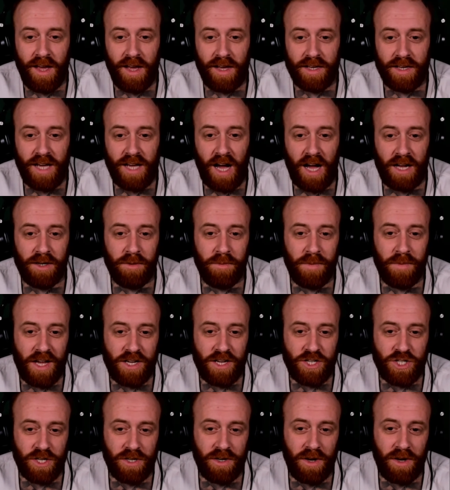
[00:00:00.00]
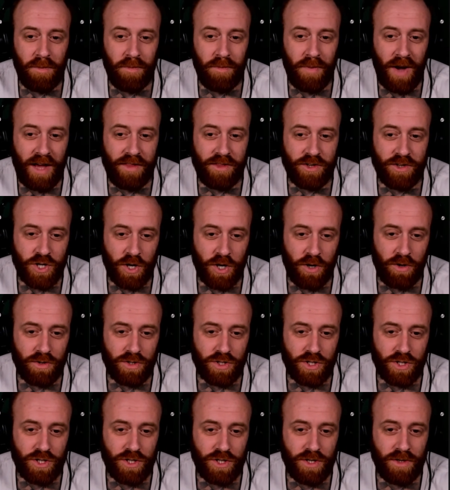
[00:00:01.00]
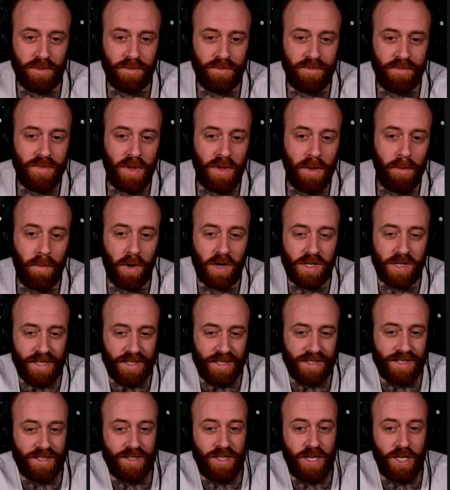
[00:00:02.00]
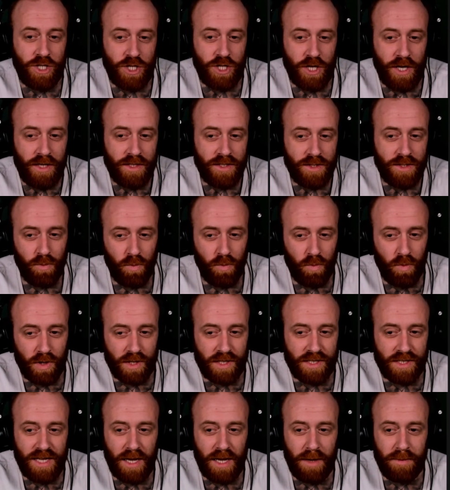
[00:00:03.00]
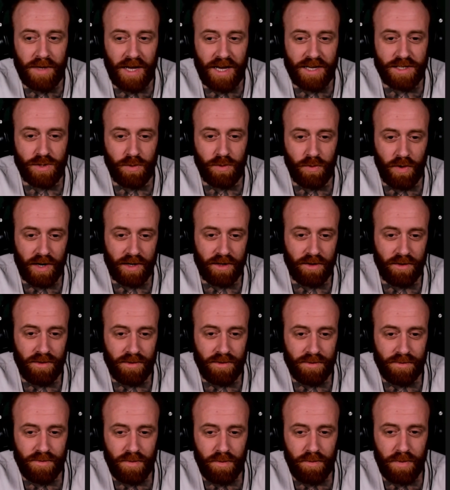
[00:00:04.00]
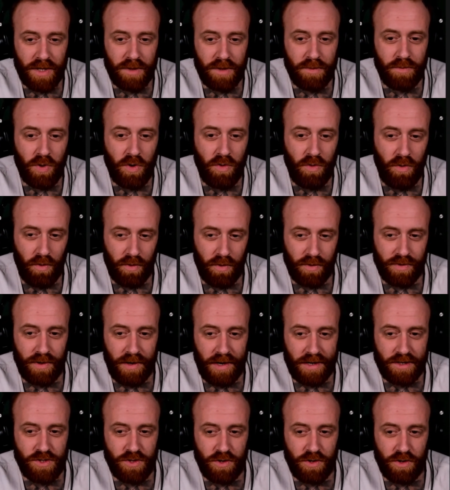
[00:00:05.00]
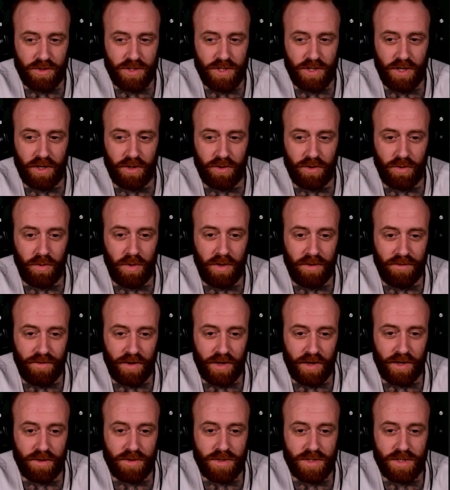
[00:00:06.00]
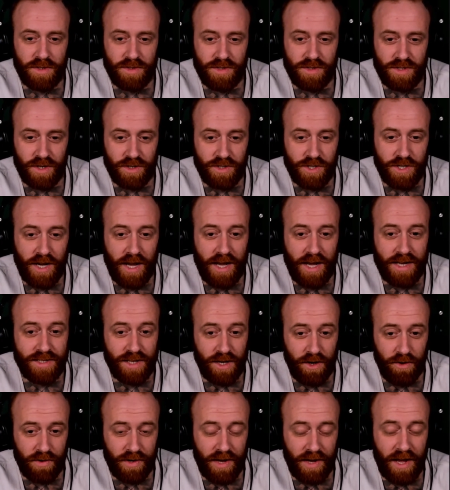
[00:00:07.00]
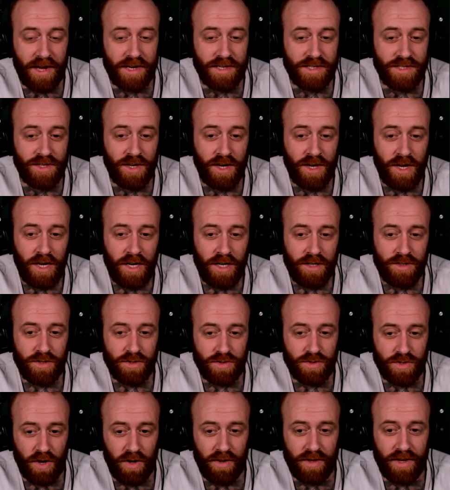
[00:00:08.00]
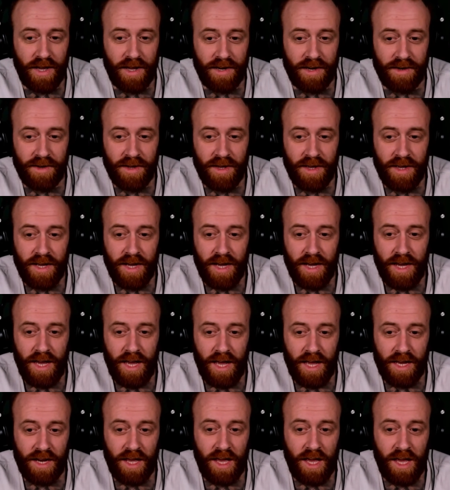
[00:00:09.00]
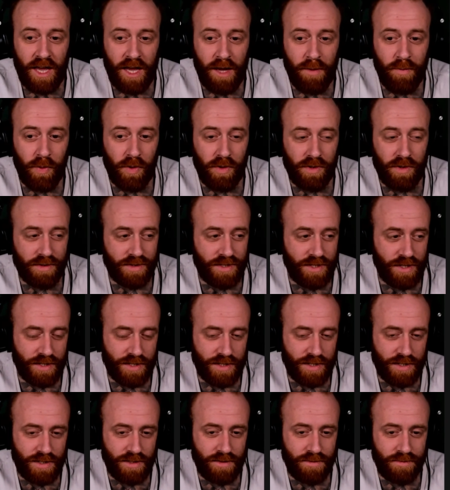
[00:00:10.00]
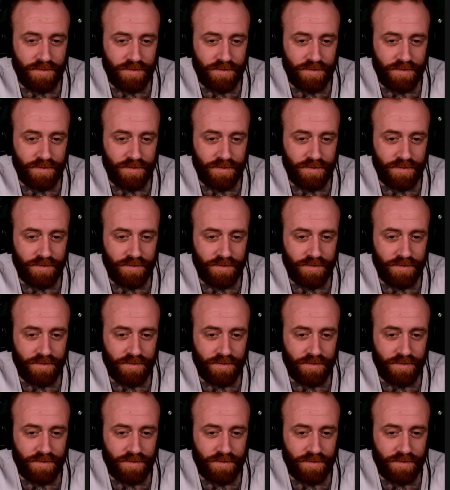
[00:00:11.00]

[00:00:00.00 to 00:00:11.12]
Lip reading: Condemnation by the church. Marcion's teachings were condemned as heretical by the Proto-Orthodox Church, including figures such as Irenaeus, Tertullian, and Hippolytus.